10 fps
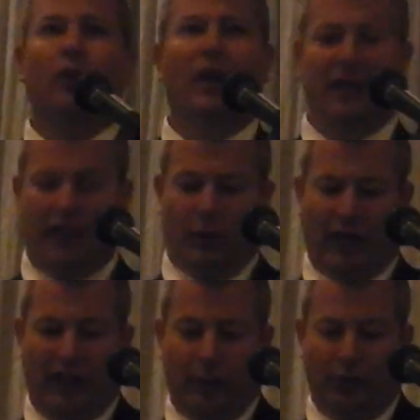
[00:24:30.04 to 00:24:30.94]
way they were
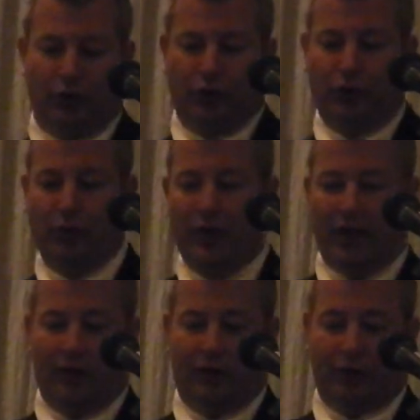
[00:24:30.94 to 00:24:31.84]
able to do
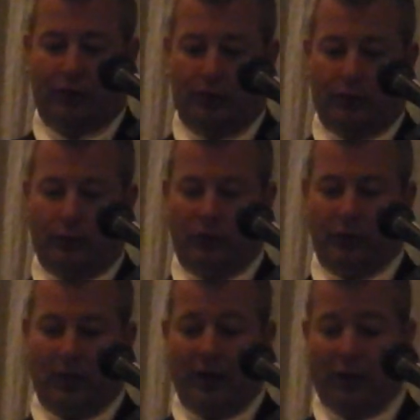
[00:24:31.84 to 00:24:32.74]
this was
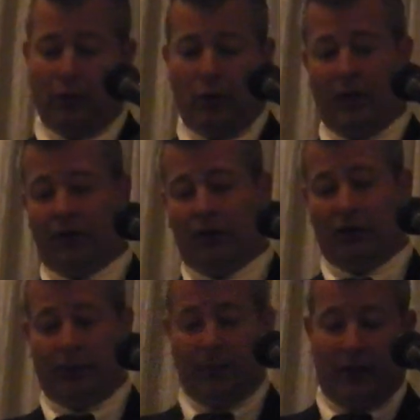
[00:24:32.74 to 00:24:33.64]
by the quote I
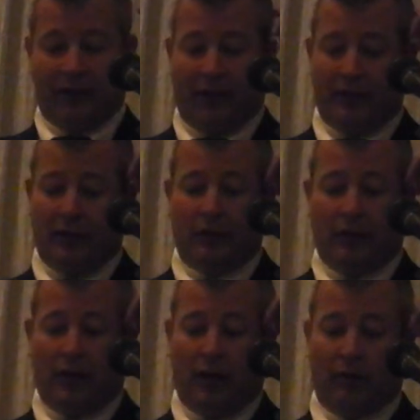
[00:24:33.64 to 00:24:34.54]
talked about that year
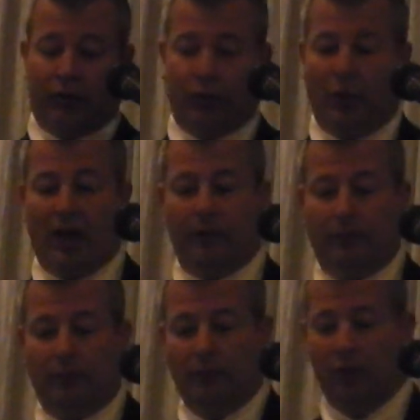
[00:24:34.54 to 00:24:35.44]
of sweat
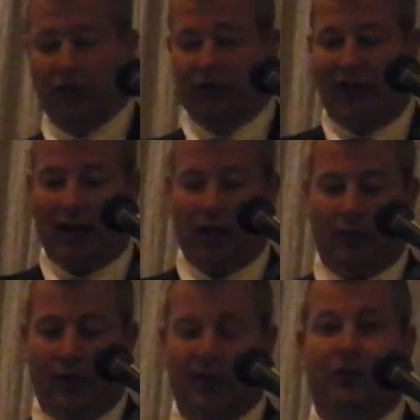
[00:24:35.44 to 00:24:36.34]
plus
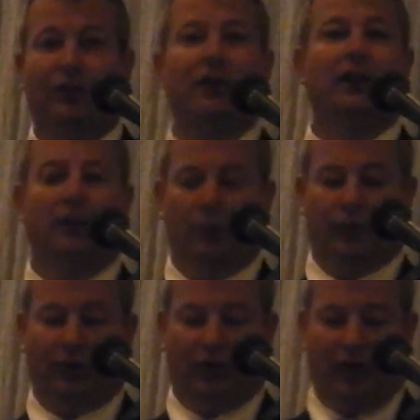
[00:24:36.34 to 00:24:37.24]
sacrifice equals
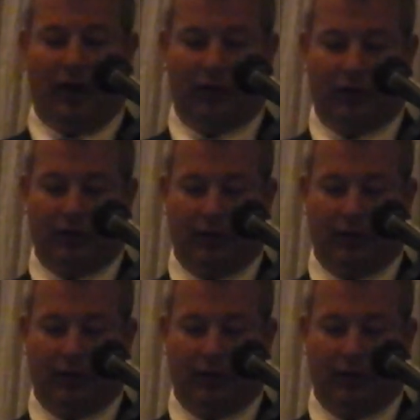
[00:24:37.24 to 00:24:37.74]
success.